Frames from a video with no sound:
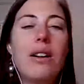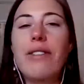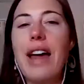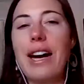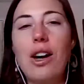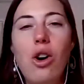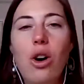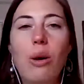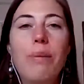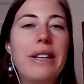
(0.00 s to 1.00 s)
all of that at
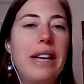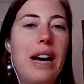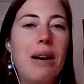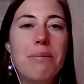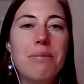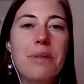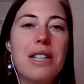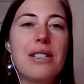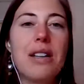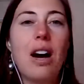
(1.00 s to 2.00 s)
home. Yeah.
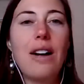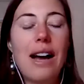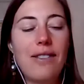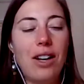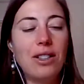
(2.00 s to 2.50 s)
Because I'll mm-hmm. have,